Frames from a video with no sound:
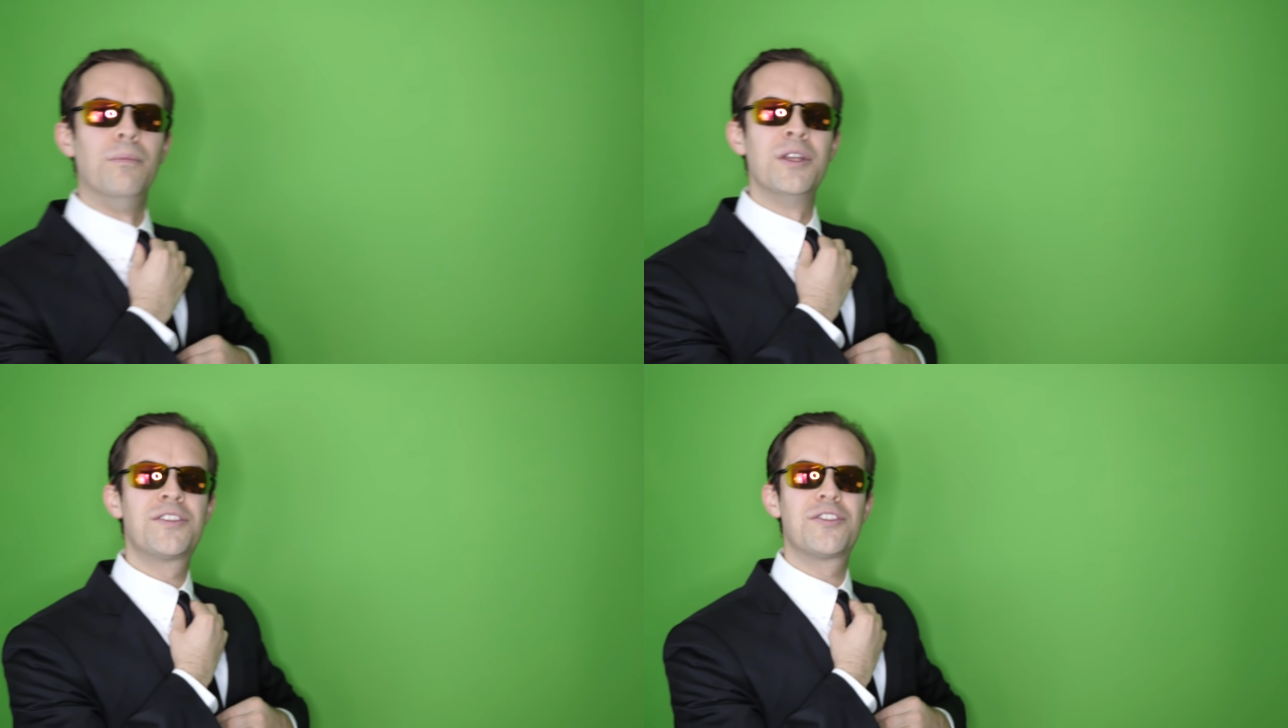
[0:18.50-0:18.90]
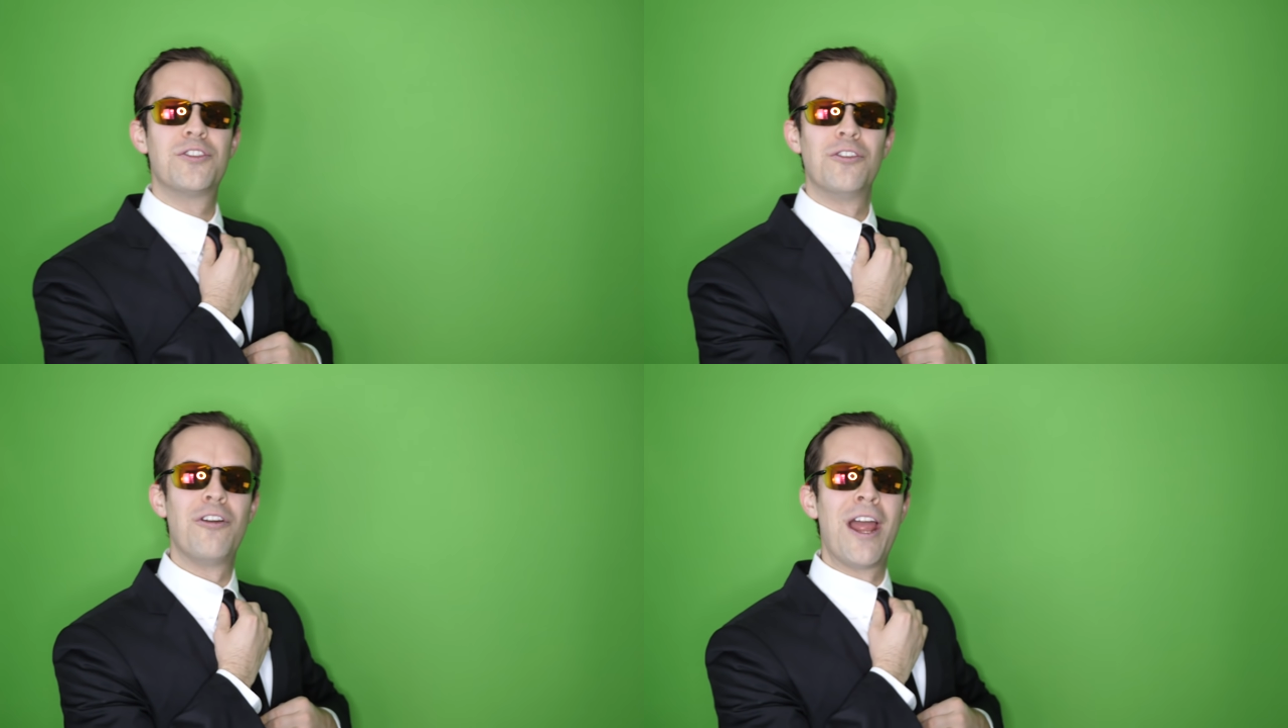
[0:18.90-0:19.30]

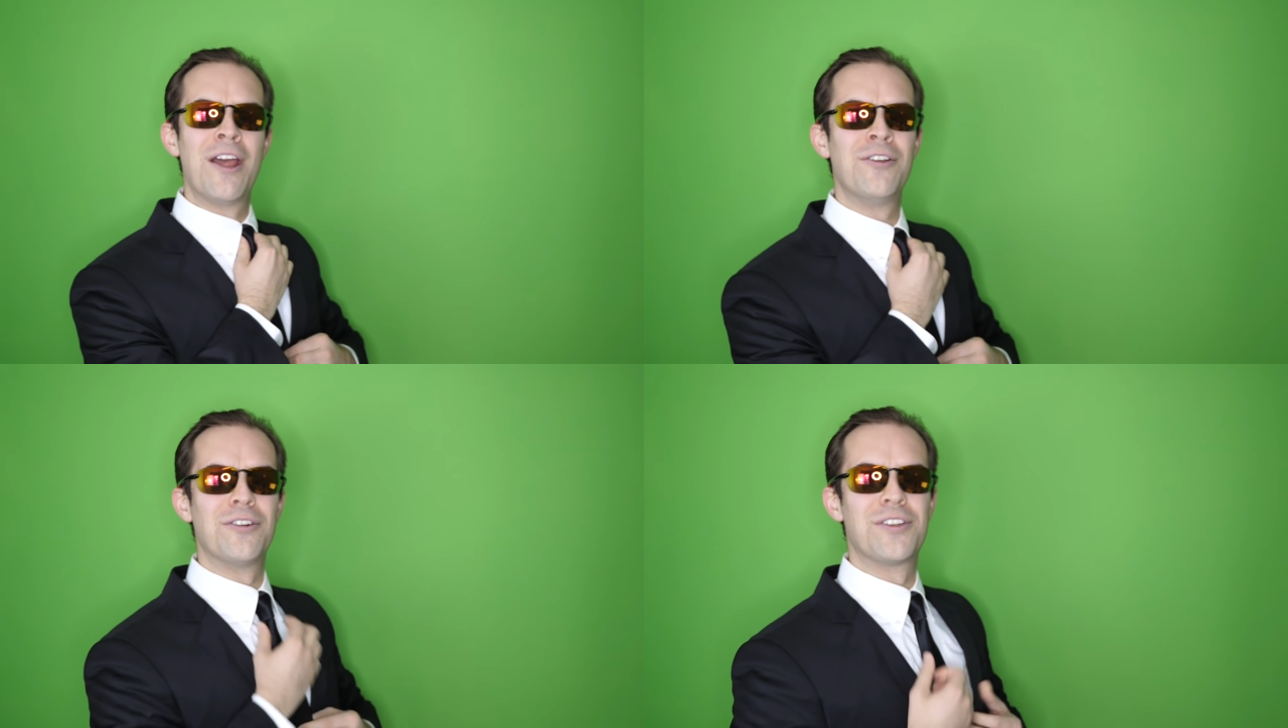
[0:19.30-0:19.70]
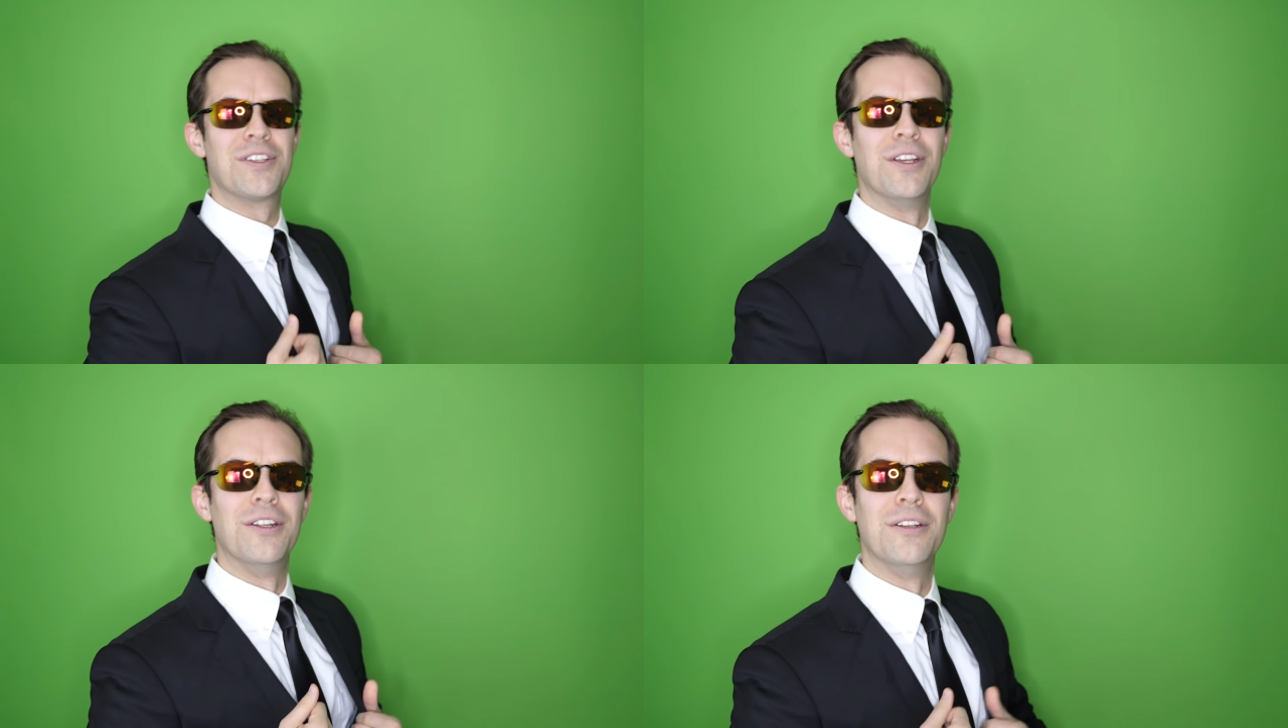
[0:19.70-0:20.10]
Mr.
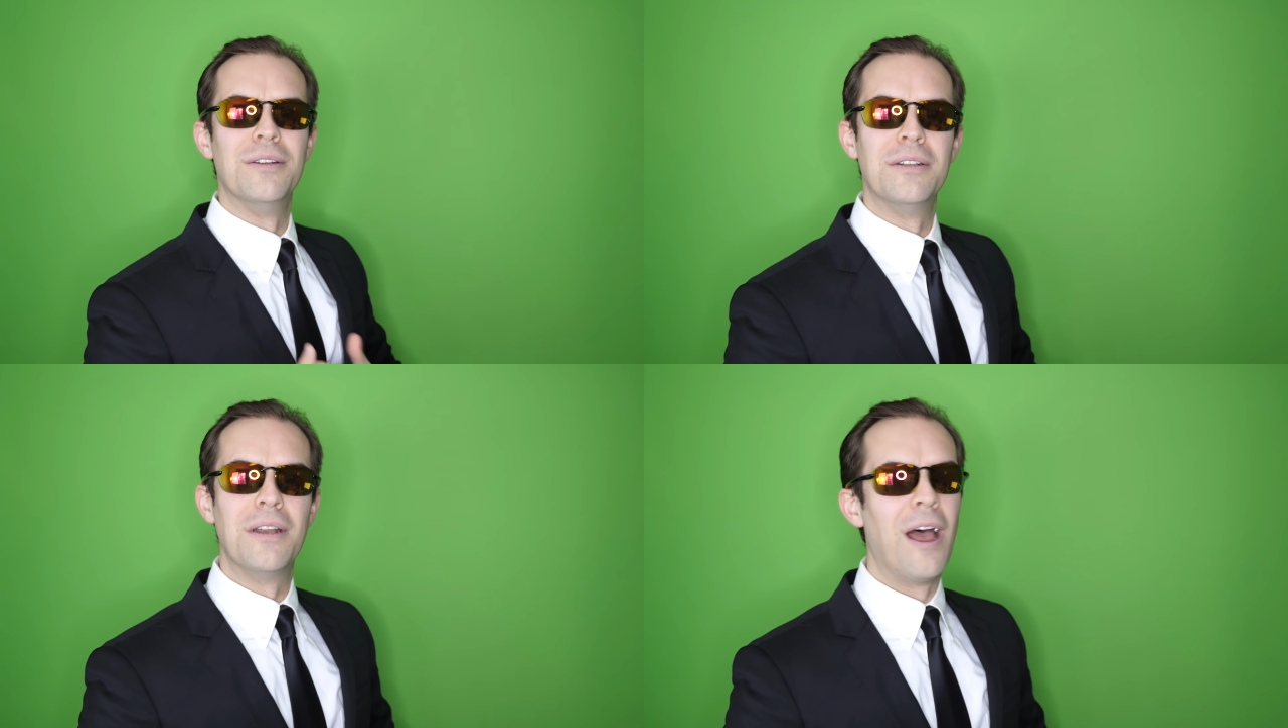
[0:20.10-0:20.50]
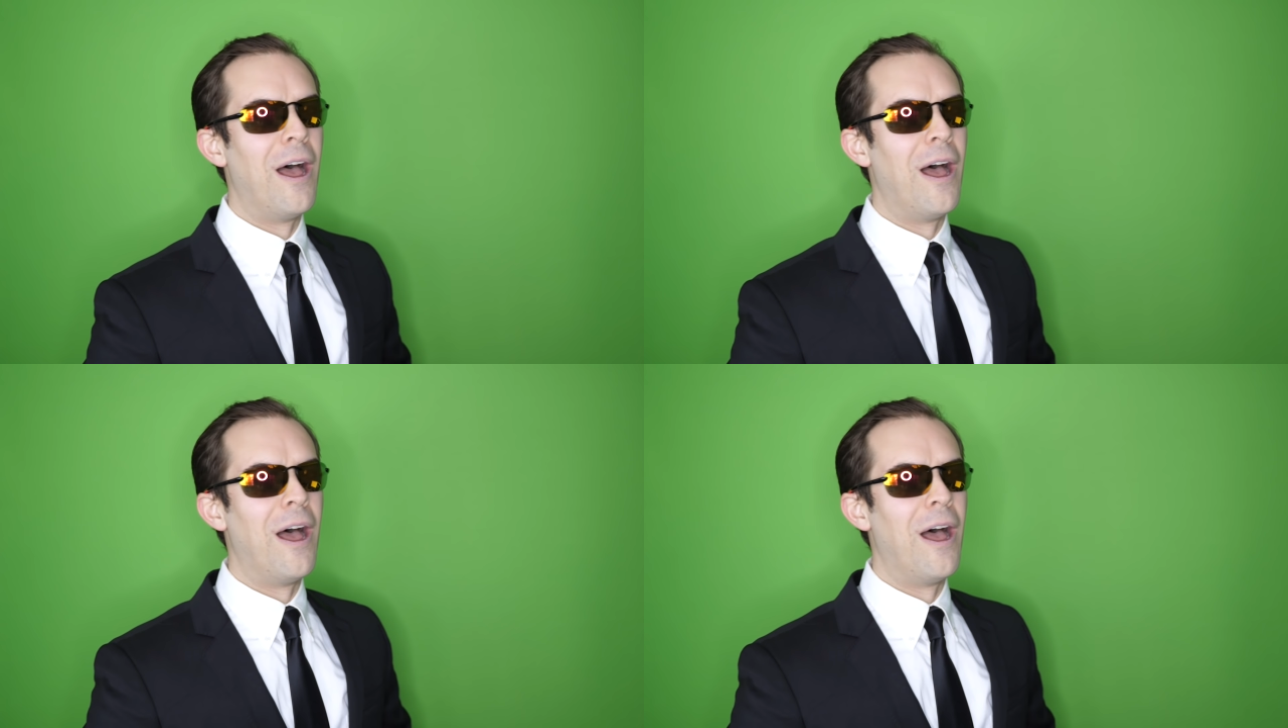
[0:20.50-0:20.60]
Anderson,